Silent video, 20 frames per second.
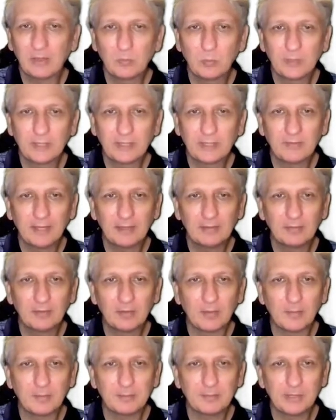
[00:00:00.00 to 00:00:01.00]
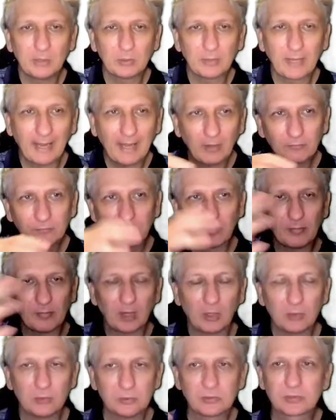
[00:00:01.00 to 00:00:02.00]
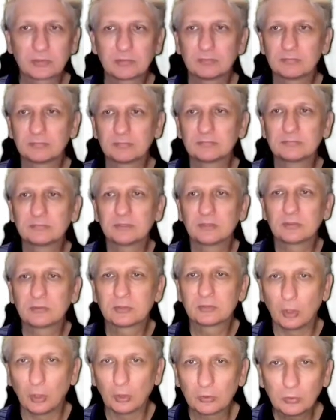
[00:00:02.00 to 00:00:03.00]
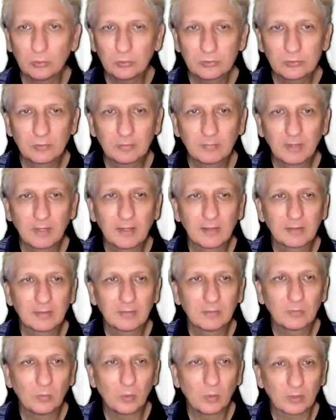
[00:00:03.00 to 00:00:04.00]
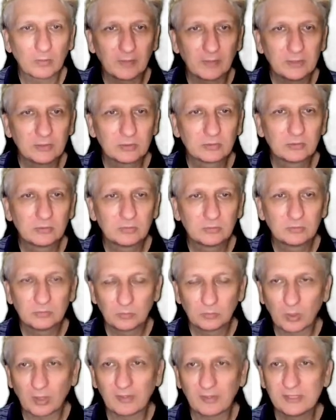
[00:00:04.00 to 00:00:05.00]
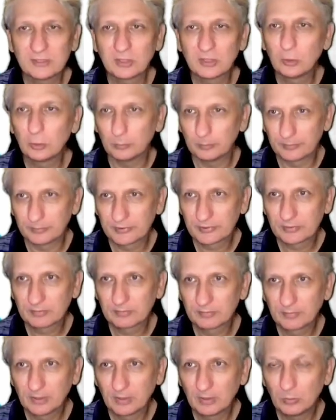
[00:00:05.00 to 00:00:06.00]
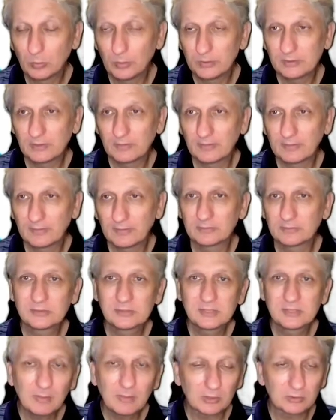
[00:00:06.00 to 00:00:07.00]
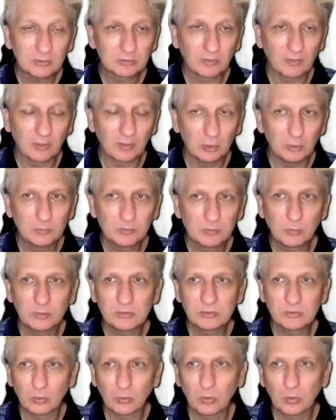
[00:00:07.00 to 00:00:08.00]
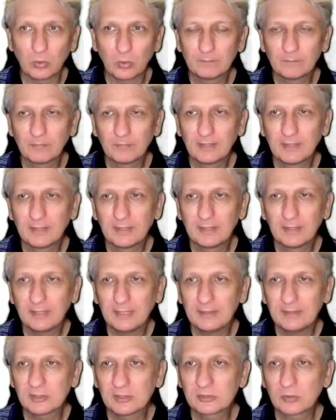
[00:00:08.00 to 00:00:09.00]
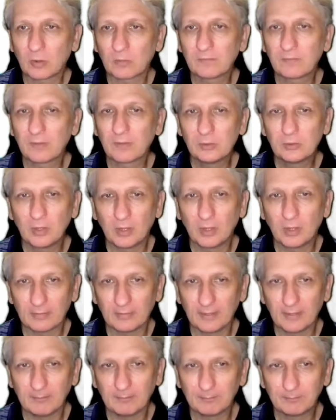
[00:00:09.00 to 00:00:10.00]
we can then build out from those circles what are these what are these loops which are the, similar to the loops we saw in the stock flow diagram